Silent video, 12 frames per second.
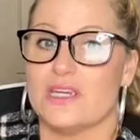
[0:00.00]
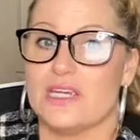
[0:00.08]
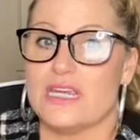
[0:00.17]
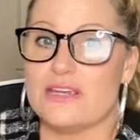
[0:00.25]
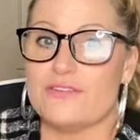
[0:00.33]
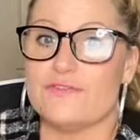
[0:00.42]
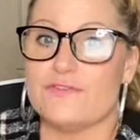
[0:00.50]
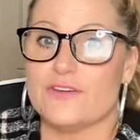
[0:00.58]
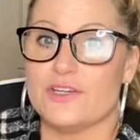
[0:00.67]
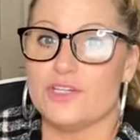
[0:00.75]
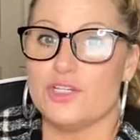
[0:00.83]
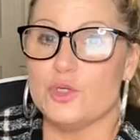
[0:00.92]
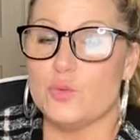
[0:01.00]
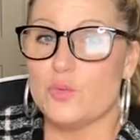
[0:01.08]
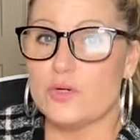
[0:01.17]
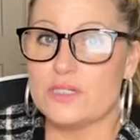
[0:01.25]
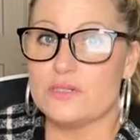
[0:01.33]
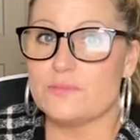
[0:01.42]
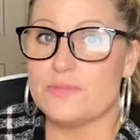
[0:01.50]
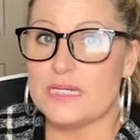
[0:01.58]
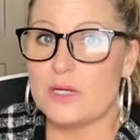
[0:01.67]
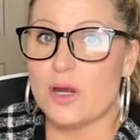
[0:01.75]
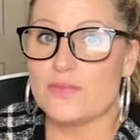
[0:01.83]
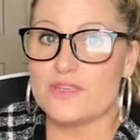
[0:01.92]
if you wouldn't be
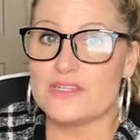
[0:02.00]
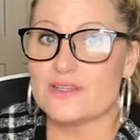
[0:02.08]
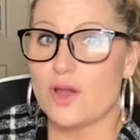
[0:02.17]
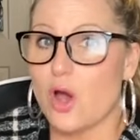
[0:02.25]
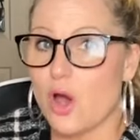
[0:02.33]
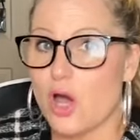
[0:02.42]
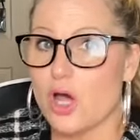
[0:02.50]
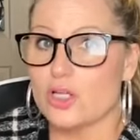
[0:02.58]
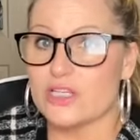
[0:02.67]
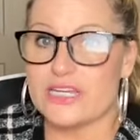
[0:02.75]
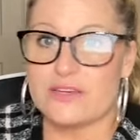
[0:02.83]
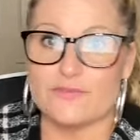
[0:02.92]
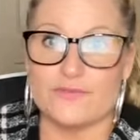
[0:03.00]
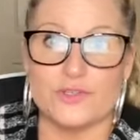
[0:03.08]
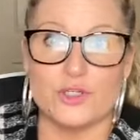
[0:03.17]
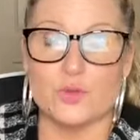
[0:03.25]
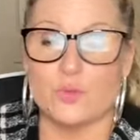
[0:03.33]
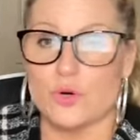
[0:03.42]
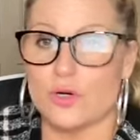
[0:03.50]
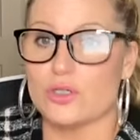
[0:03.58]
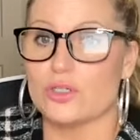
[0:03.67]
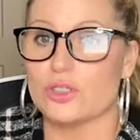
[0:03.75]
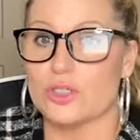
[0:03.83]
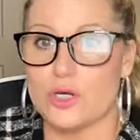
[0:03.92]
on this call if you weren't
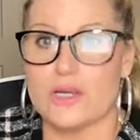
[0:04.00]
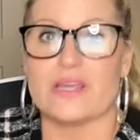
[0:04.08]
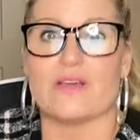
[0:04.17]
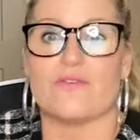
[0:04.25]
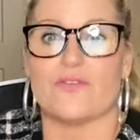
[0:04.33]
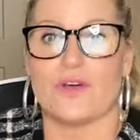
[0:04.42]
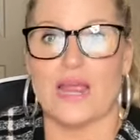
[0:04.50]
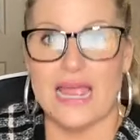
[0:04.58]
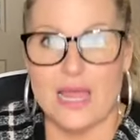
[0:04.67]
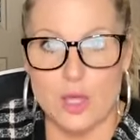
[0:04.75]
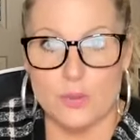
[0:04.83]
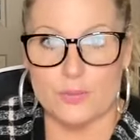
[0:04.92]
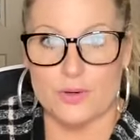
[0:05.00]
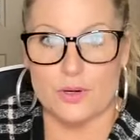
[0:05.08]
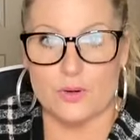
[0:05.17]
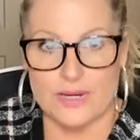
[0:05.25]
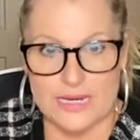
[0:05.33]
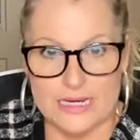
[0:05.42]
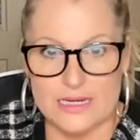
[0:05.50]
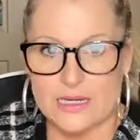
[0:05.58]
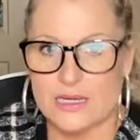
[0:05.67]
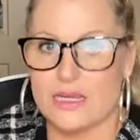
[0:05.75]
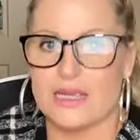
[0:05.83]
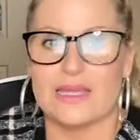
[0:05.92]
looking for help, okay?
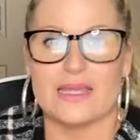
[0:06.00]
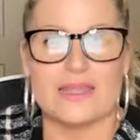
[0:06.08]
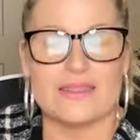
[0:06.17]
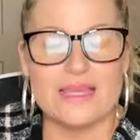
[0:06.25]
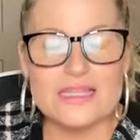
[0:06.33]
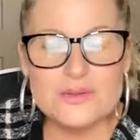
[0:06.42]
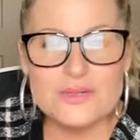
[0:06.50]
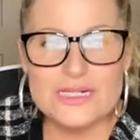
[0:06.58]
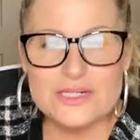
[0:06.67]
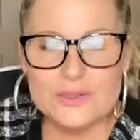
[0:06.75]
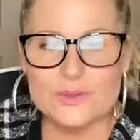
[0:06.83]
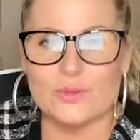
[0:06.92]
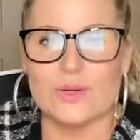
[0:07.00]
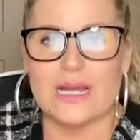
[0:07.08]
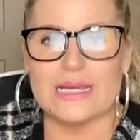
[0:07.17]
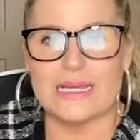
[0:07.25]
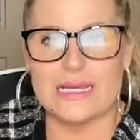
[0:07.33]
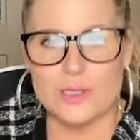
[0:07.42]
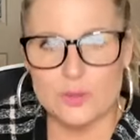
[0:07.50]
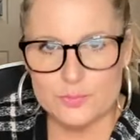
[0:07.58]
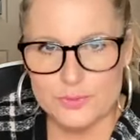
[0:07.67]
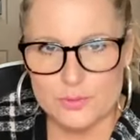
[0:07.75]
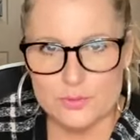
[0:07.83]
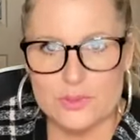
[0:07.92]
And that's what I do. I help
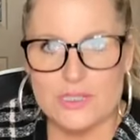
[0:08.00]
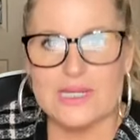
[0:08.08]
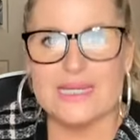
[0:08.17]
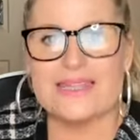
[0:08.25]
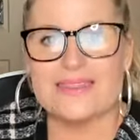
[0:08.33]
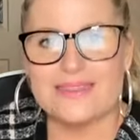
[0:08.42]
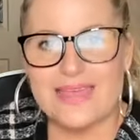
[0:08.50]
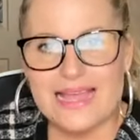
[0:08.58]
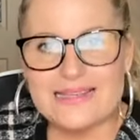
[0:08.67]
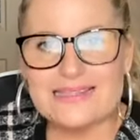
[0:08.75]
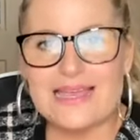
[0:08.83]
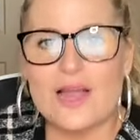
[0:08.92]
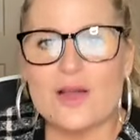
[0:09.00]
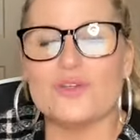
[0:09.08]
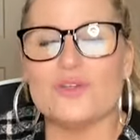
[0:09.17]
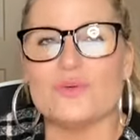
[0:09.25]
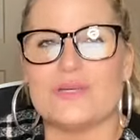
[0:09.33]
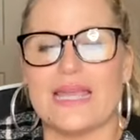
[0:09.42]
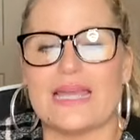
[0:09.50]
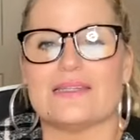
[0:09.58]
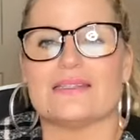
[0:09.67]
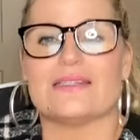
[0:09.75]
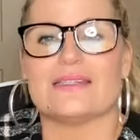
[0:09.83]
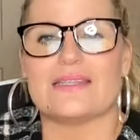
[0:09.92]
you. That's how you get
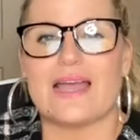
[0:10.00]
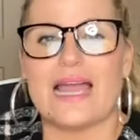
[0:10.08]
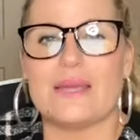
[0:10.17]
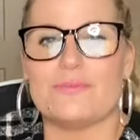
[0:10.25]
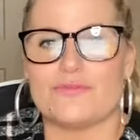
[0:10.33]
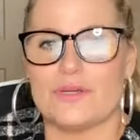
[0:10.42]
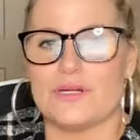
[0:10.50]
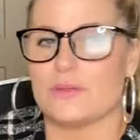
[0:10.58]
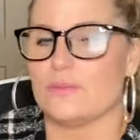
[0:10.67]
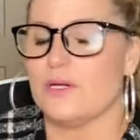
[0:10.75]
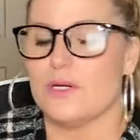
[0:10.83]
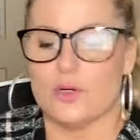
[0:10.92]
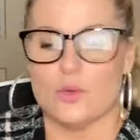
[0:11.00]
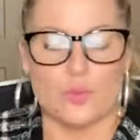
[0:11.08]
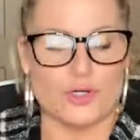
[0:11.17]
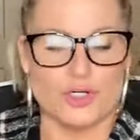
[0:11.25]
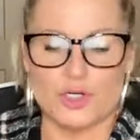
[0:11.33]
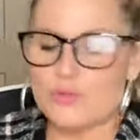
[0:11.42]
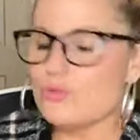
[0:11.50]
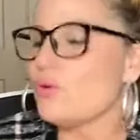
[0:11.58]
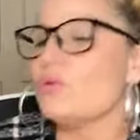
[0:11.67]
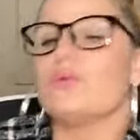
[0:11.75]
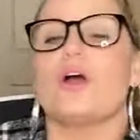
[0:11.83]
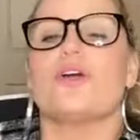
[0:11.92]
the time freedom. When you're no
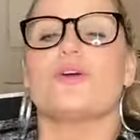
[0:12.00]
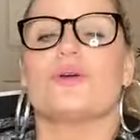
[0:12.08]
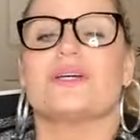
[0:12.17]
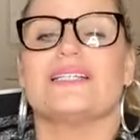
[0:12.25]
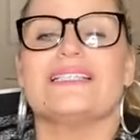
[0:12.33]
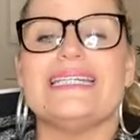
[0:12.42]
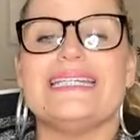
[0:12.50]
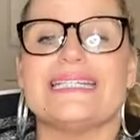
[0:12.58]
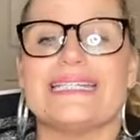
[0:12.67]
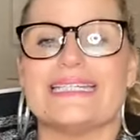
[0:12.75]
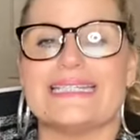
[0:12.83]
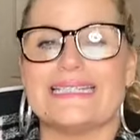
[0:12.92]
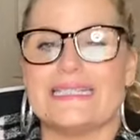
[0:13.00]
longer cleaning